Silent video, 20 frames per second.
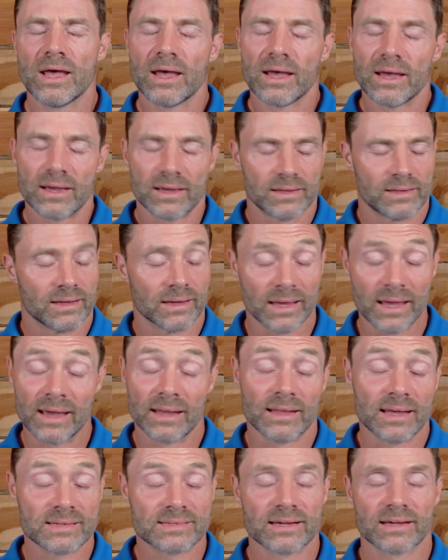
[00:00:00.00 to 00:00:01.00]
And again,
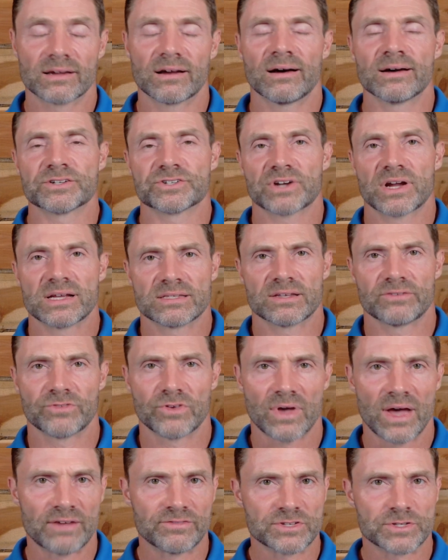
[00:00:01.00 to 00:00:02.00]
that's in contrast. If you
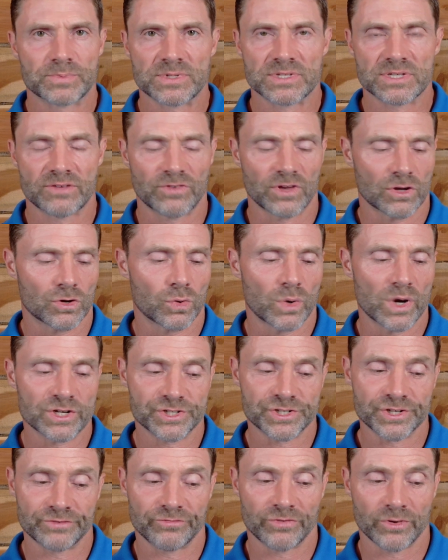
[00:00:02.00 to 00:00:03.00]
have a specific
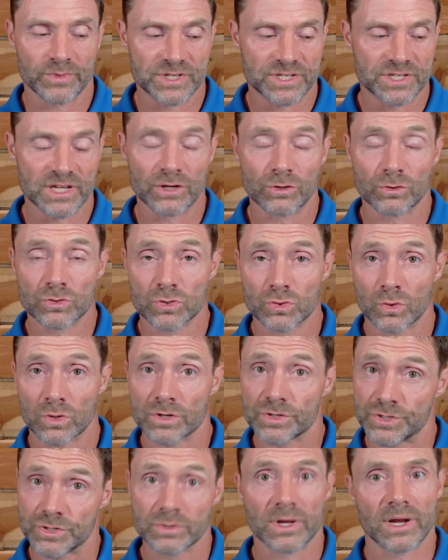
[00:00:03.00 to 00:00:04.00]
question from a single
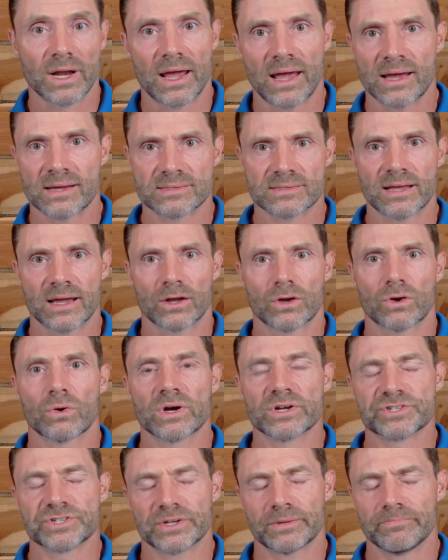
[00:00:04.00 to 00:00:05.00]
source, you can ask that
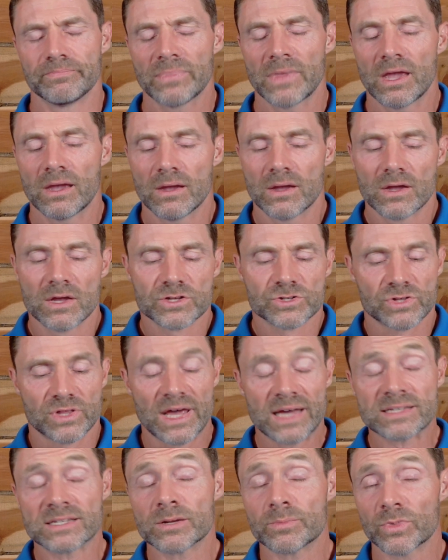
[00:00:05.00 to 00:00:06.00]
question. So
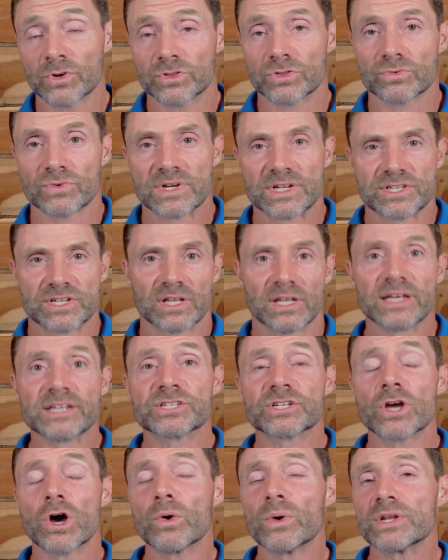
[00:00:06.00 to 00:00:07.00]
that's number 3. So let's
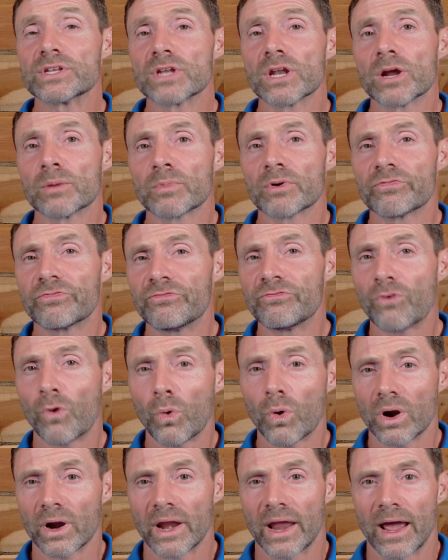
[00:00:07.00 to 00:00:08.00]
go into number
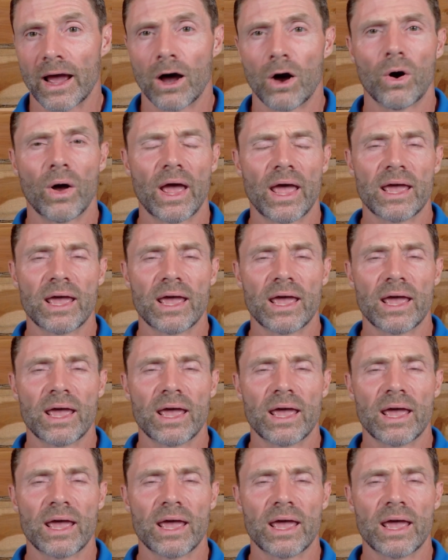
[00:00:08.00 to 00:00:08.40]
4 now.